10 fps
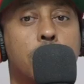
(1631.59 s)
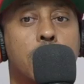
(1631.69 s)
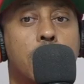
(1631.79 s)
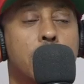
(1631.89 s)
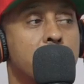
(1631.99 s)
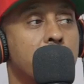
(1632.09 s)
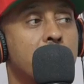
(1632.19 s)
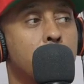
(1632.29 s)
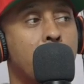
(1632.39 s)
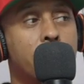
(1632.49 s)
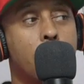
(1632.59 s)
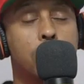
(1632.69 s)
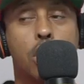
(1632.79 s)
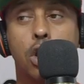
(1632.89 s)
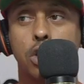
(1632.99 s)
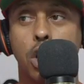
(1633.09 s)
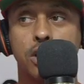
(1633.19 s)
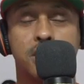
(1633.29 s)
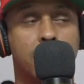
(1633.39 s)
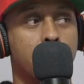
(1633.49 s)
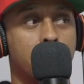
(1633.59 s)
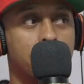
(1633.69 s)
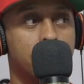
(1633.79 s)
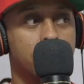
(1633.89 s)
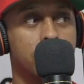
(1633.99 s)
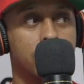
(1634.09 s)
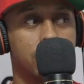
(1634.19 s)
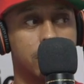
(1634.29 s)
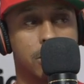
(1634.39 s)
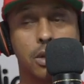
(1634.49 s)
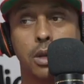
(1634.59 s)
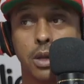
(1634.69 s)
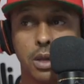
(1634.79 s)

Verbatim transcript: so, what, so that means see, that's never, why y'all y'all y'all the same. I